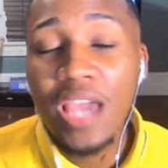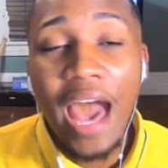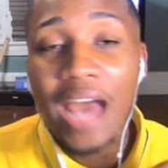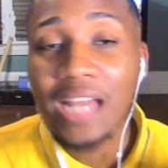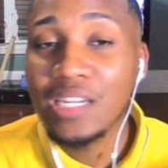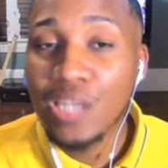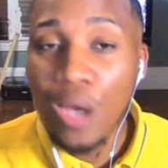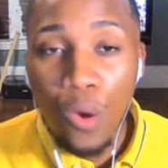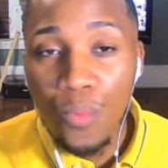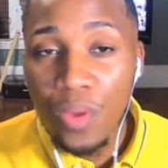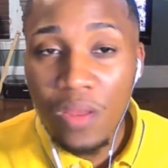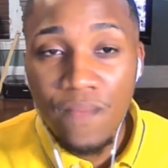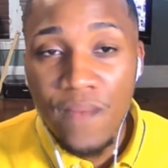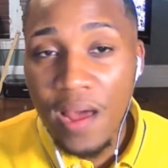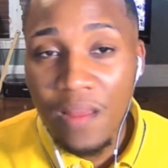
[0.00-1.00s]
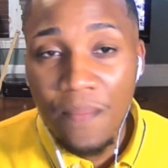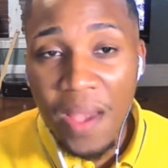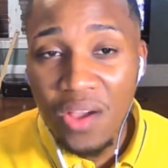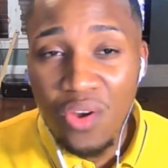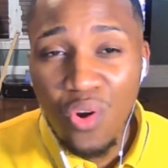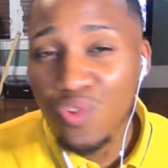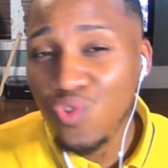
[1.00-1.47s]
I don't really follow back
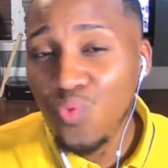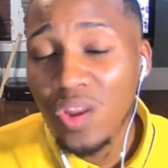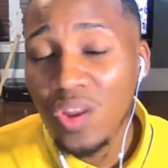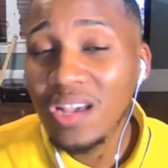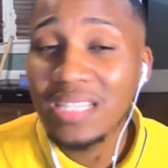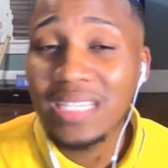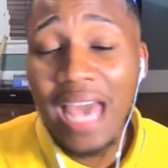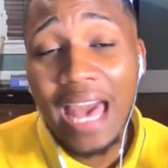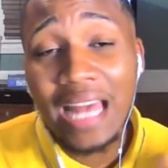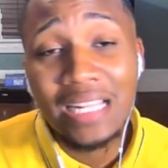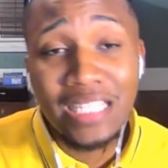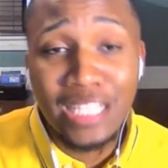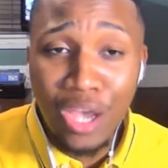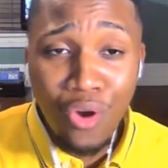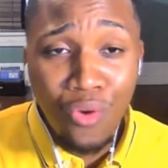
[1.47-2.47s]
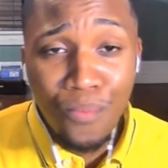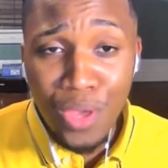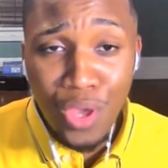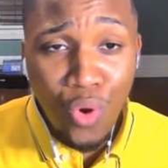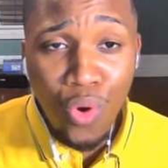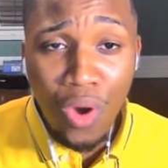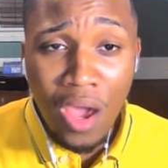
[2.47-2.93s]
on Twitter because I don't be
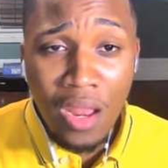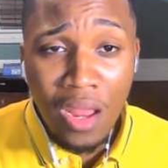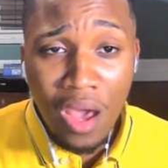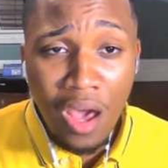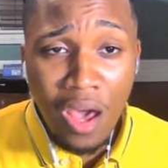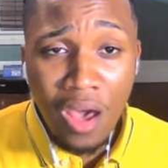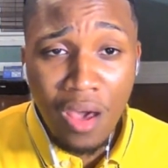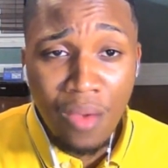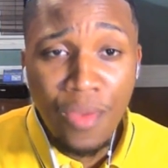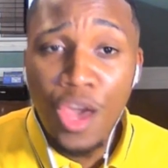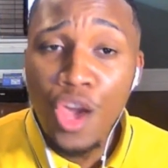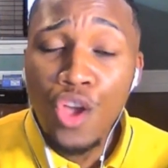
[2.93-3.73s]
on